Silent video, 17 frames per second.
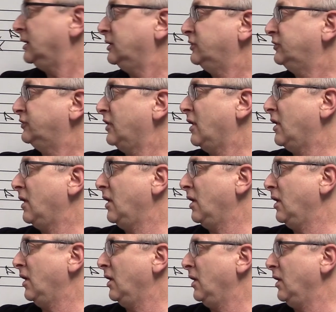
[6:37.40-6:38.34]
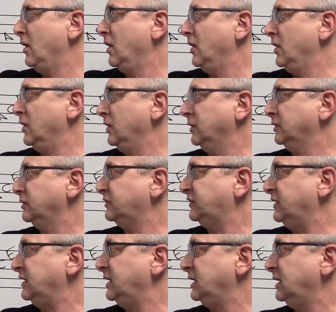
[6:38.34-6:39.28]
Do,
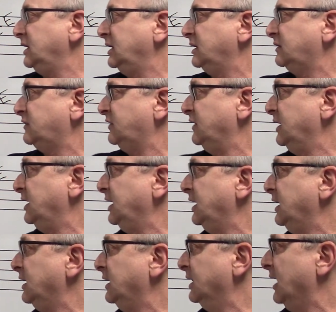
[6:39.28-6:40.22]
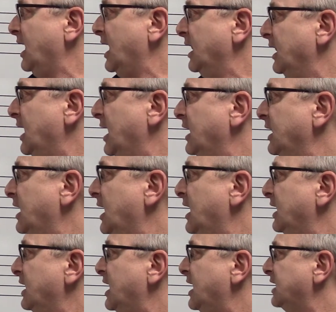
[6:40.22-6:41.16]
ti, ti, la, la, la,
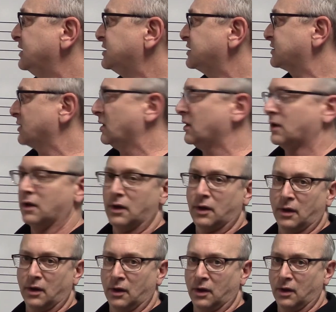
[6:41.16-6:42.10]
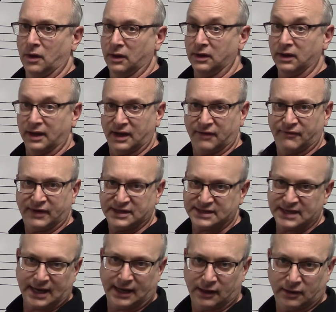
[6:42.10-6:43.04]
la, sol. And if I
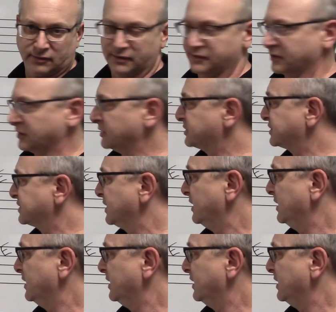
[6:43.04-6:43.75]
sang it in reverse,